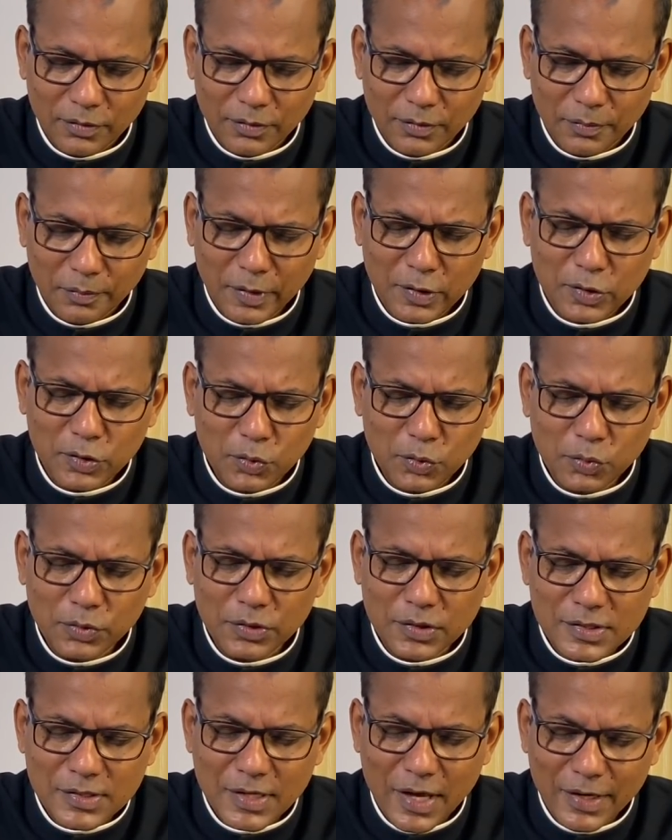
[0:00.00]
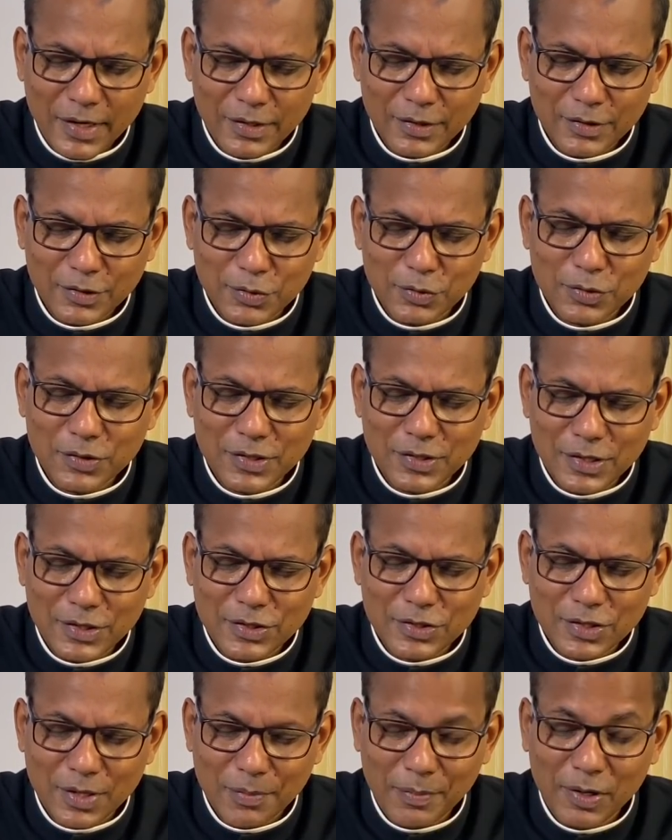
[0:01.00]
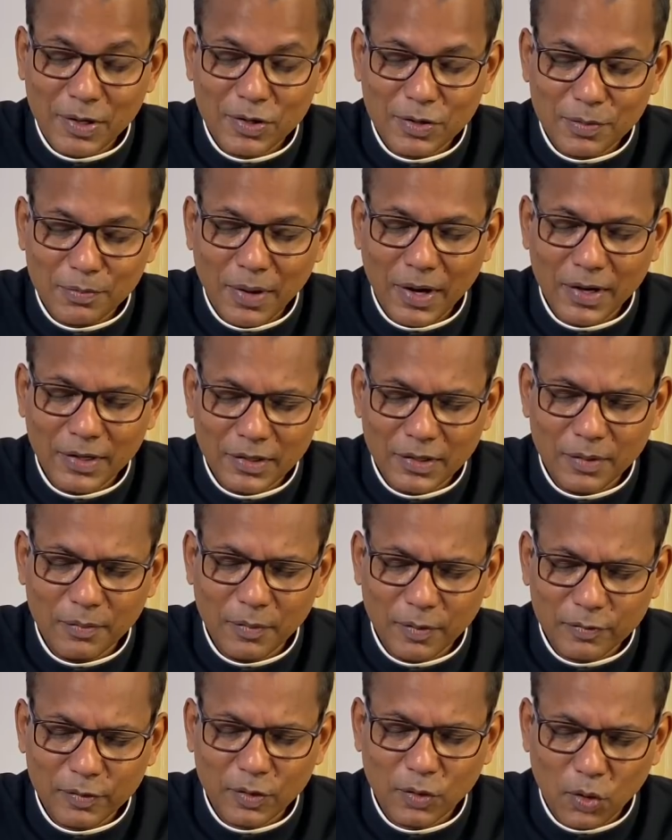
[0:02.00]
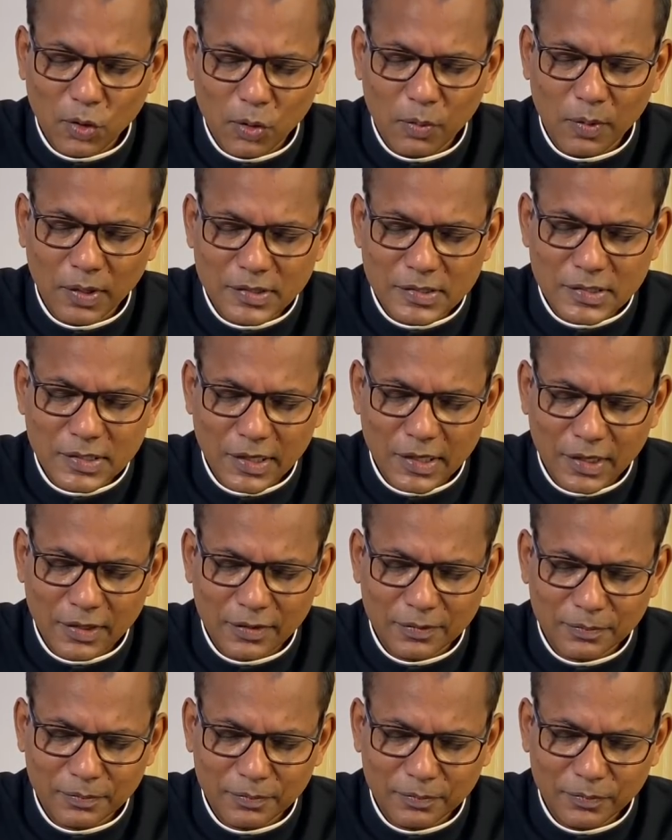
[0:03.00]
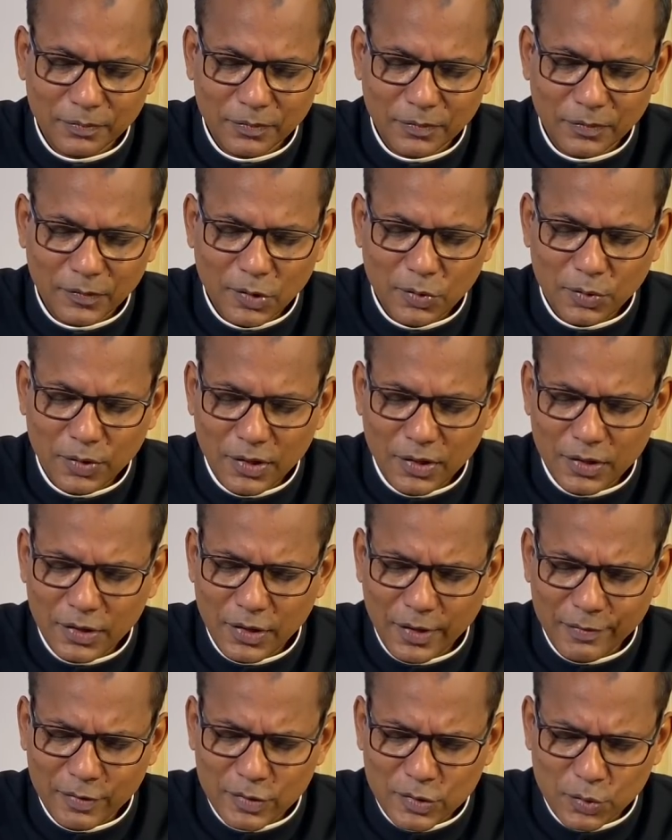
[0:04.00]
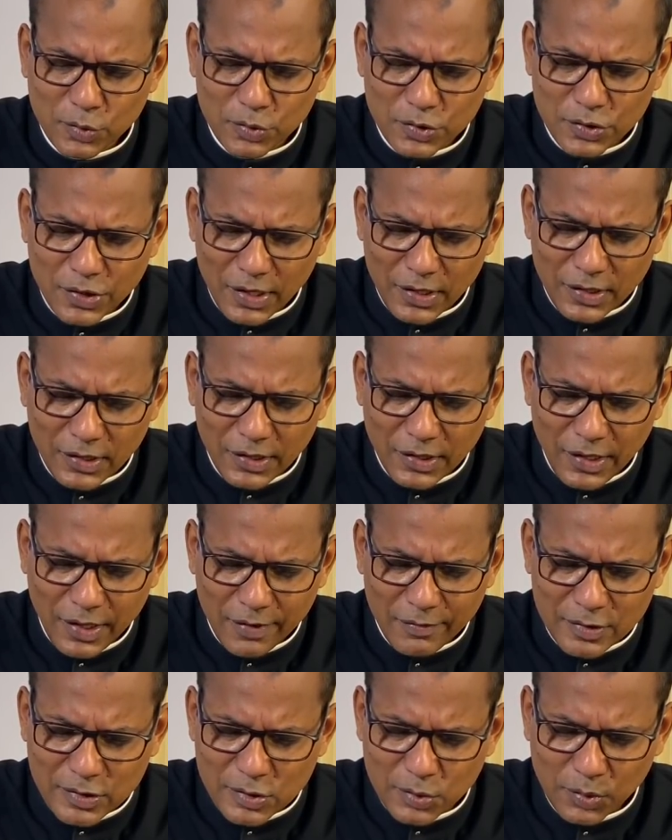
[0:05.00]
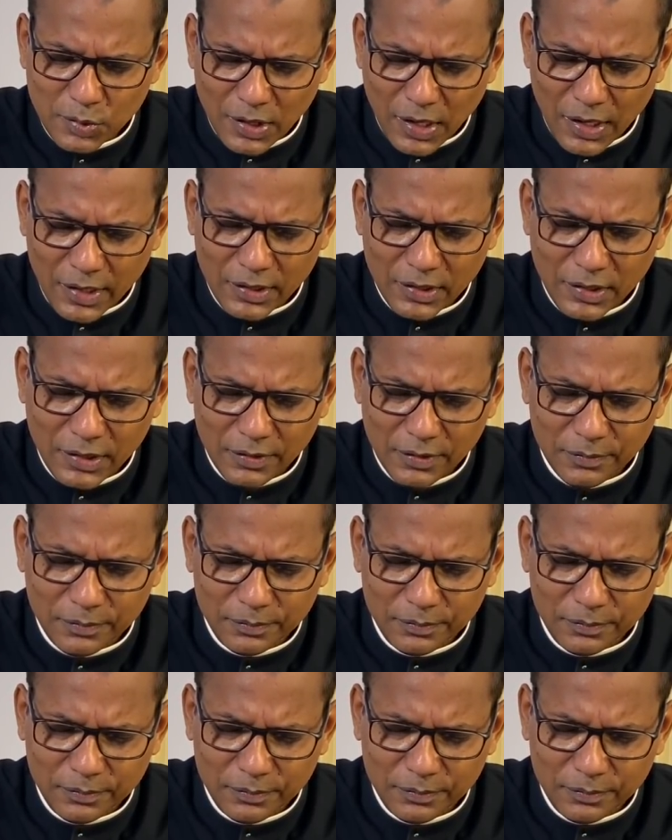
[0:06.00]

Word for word: but you decided to teach them and remind them of the law once again. You did it ever so gently, ever so kindly.